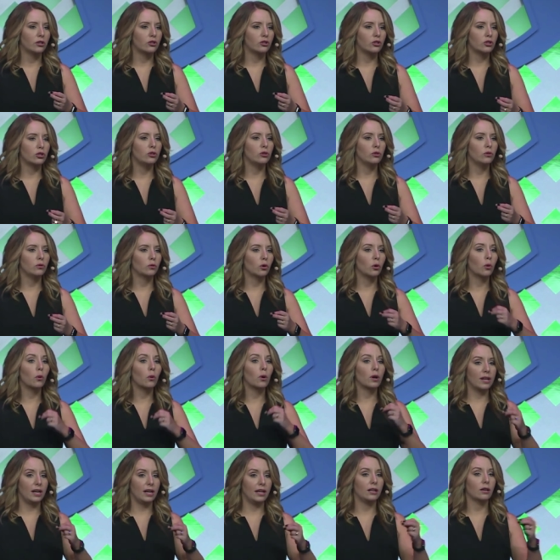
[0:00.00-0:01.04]
to
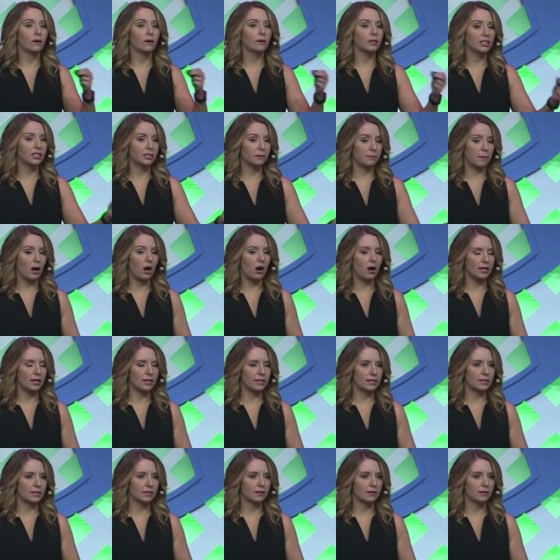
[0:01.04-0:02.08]
coordinate a
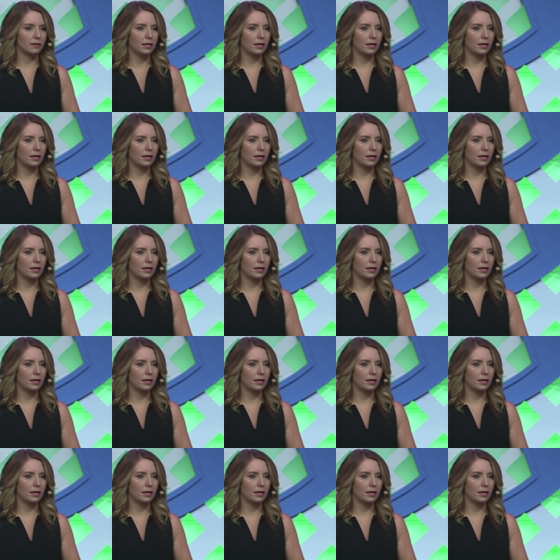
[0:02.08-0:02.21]
response.